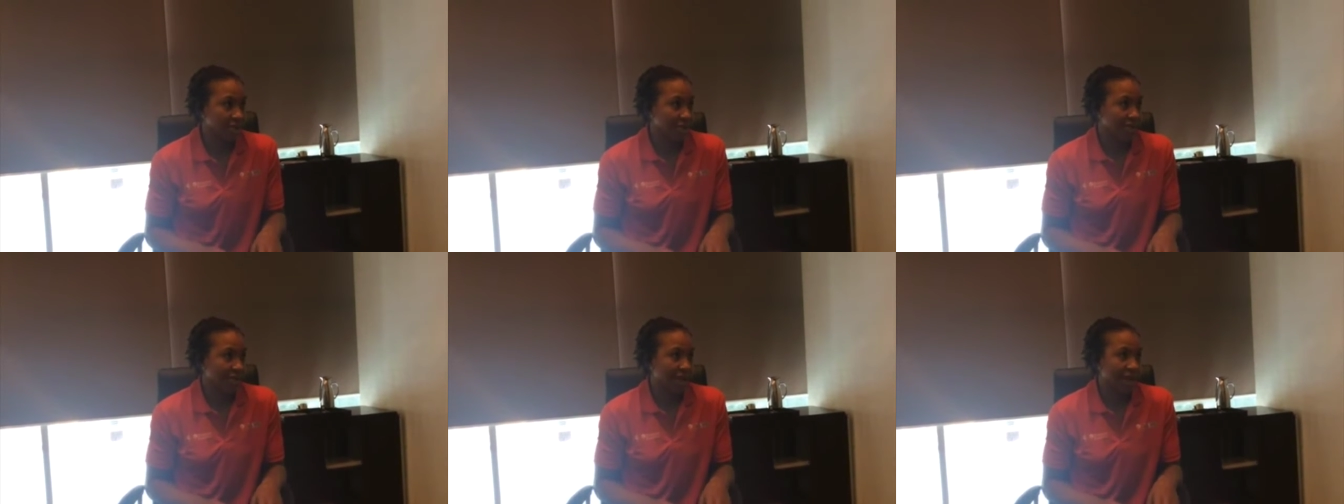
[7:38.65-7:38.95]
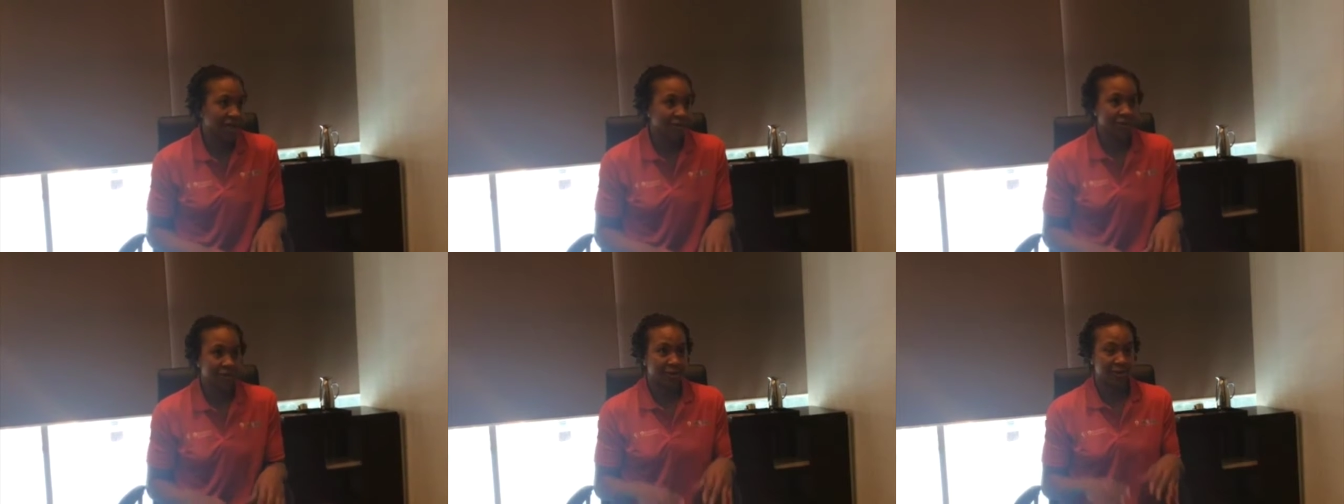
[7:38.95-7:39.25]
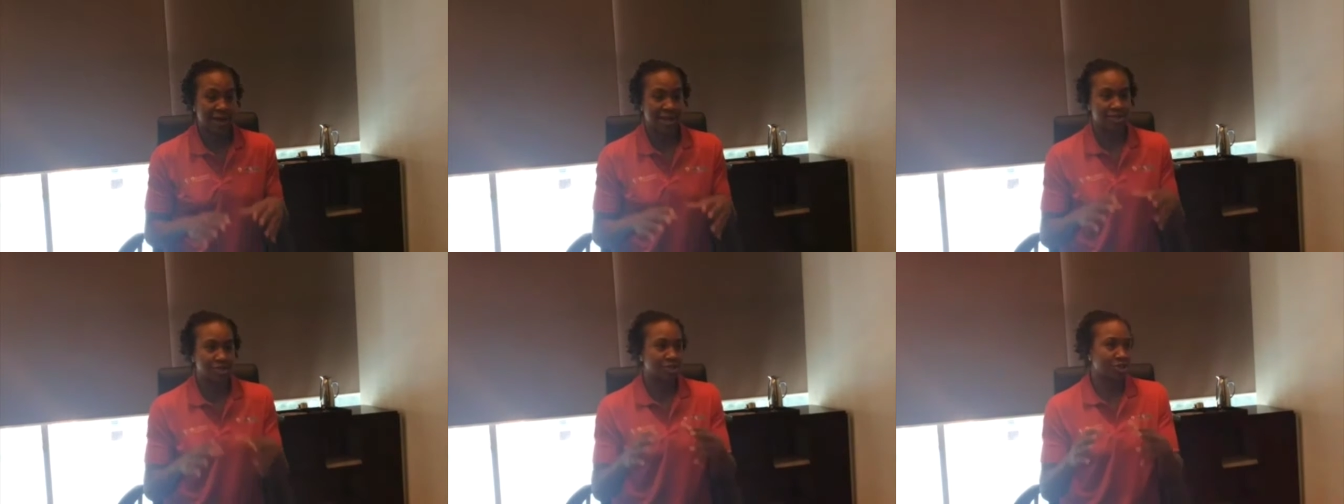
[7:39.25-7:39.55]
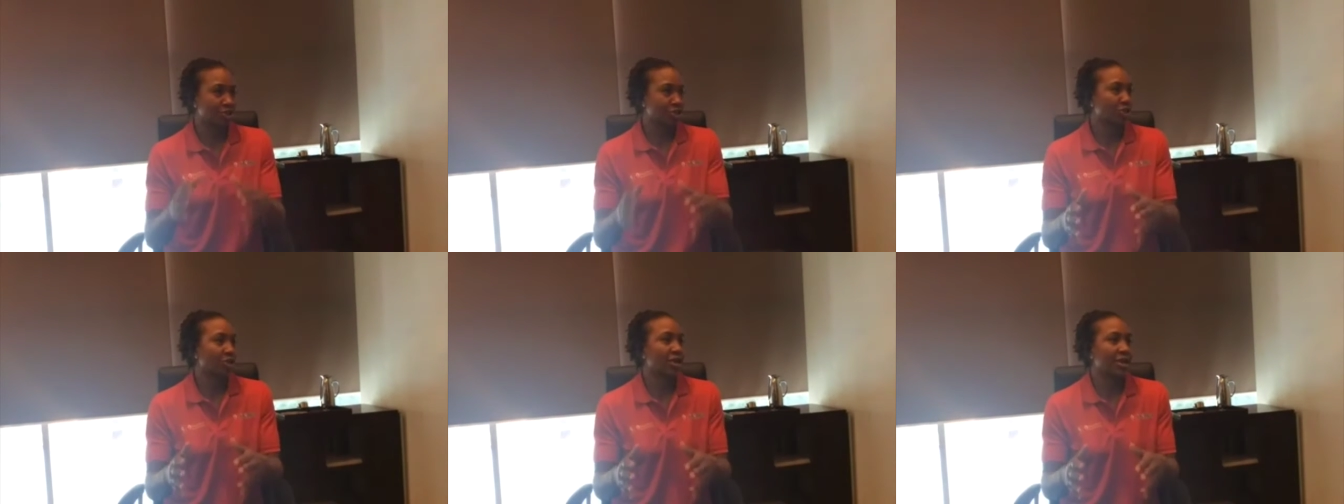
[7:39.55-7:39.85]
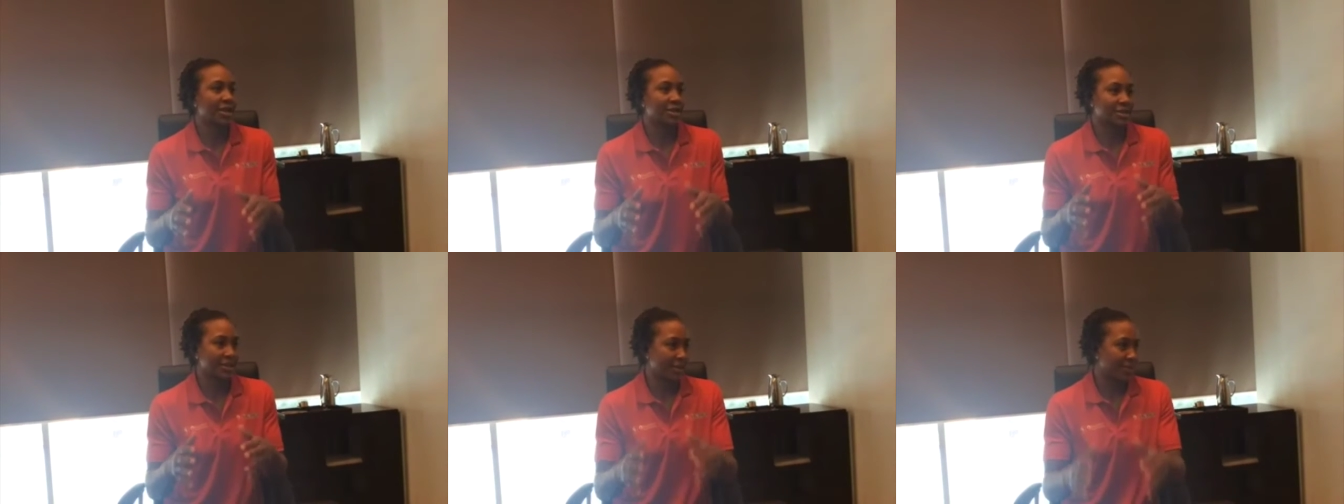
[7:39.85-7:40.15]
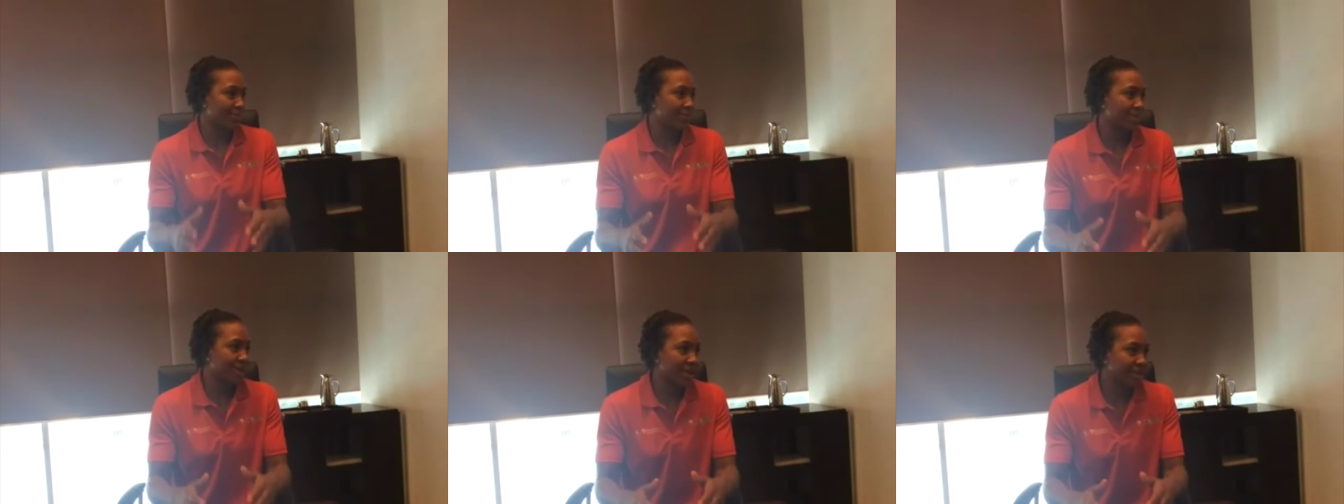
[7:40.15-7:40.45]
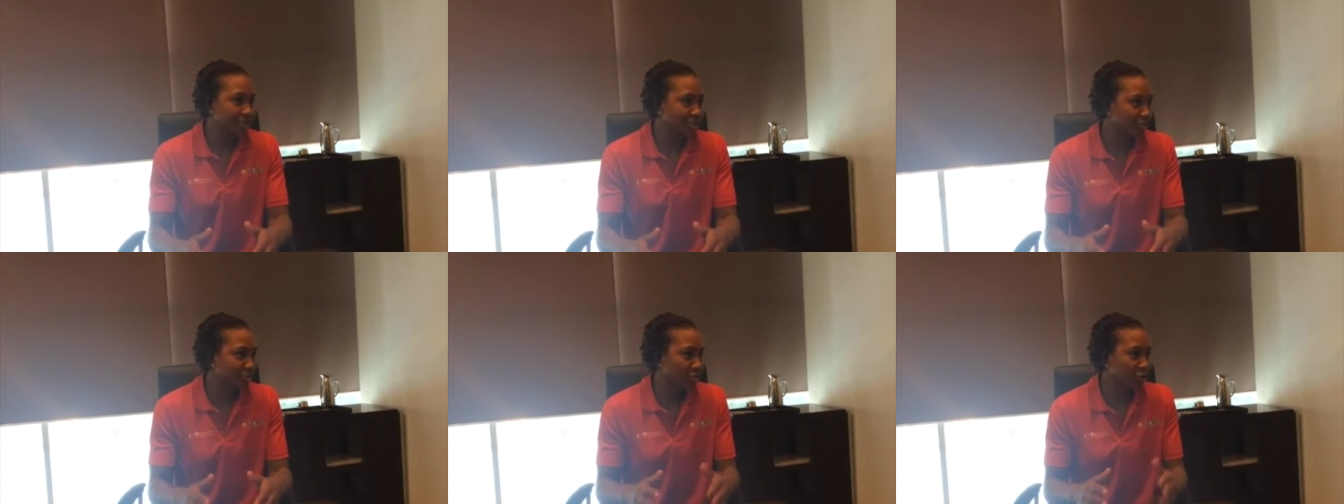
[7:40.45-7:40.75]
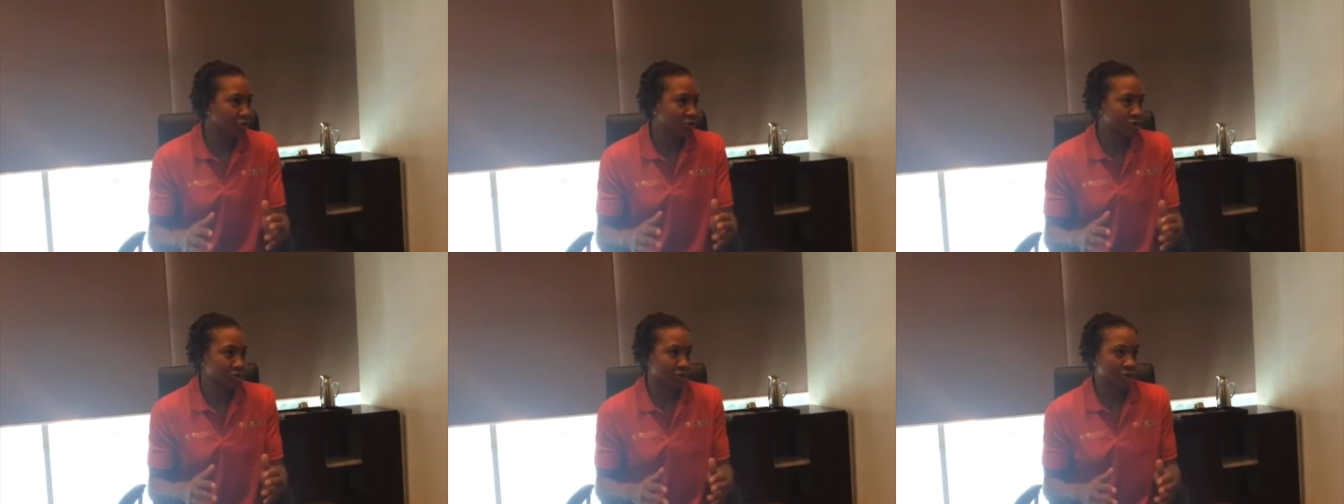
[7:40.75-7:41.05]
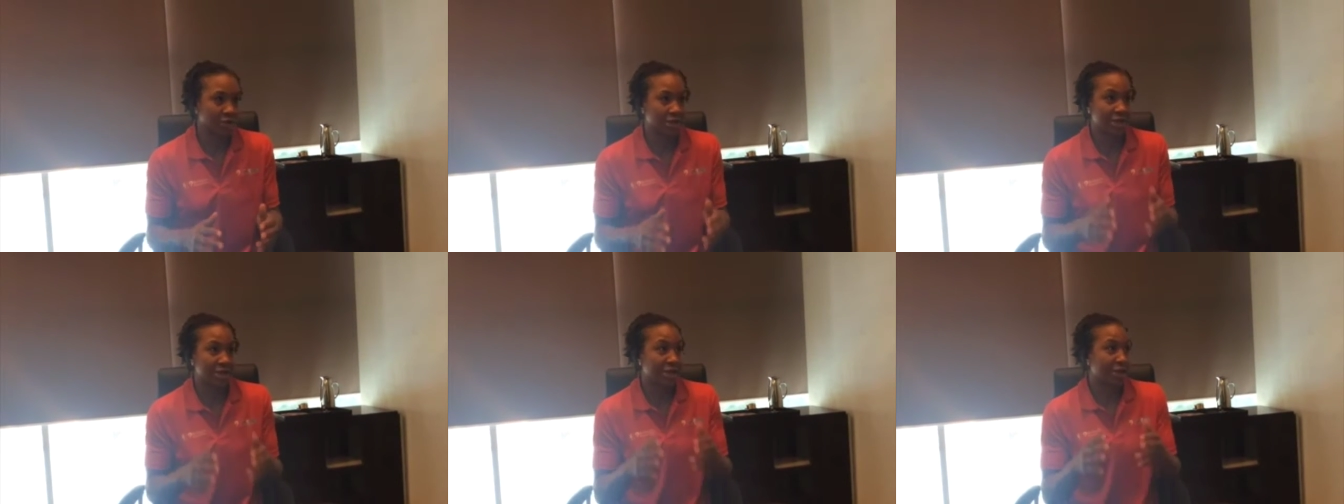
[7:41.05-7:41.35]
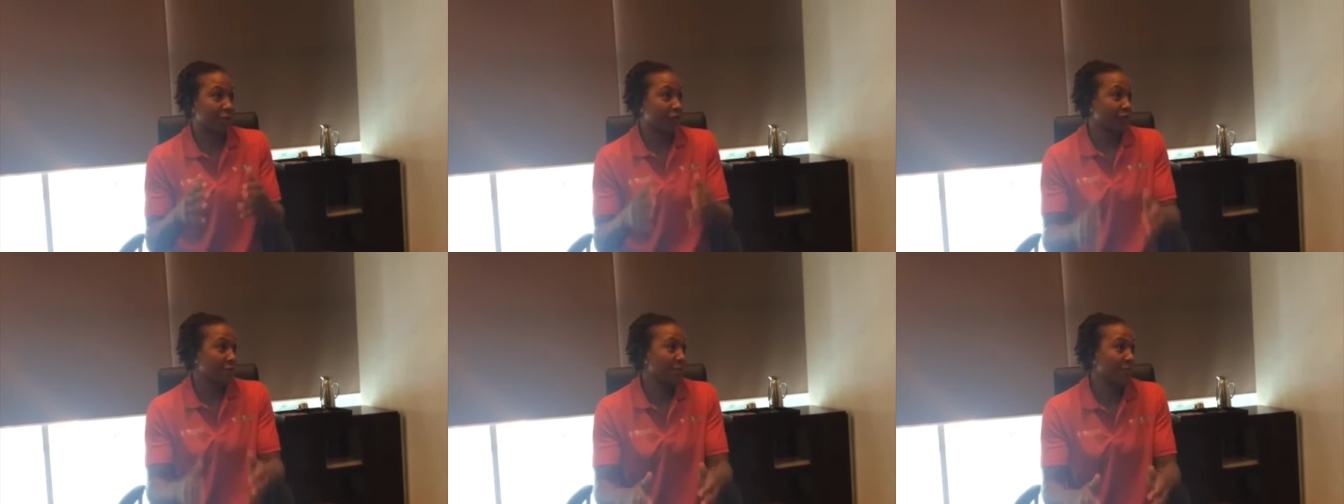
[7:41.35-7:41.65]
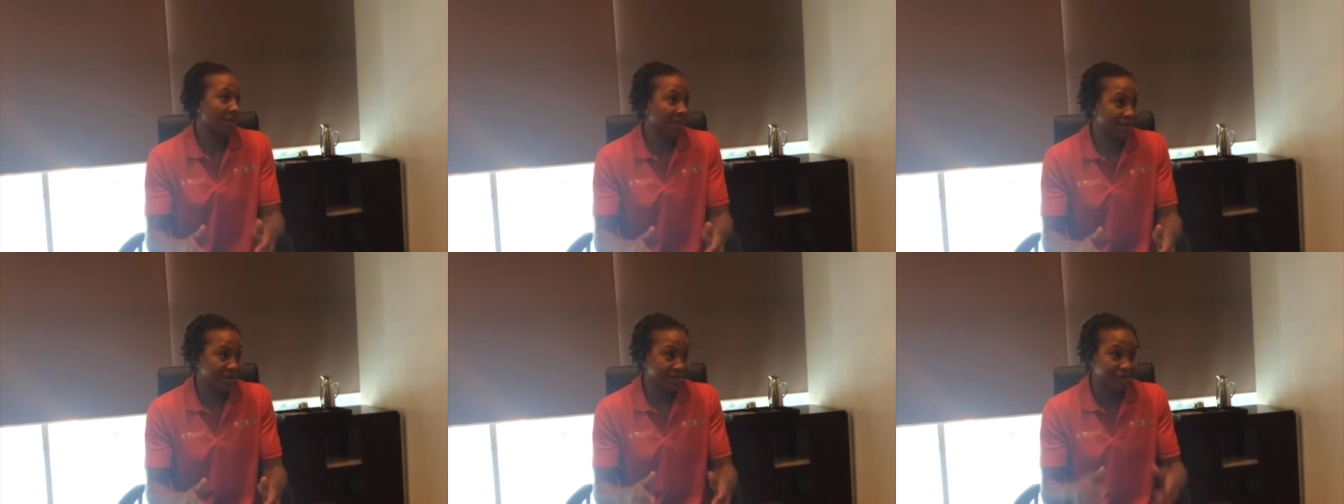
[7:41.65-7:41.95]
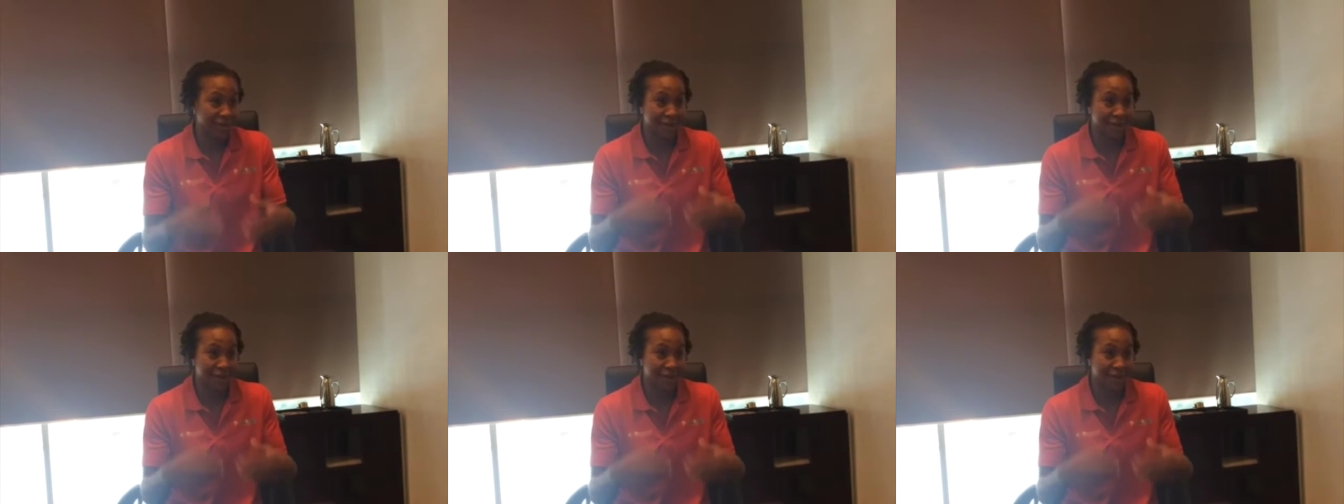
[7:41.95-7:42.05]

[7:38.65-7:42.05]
Now they're not just looking at the NBA stars and looking at the men.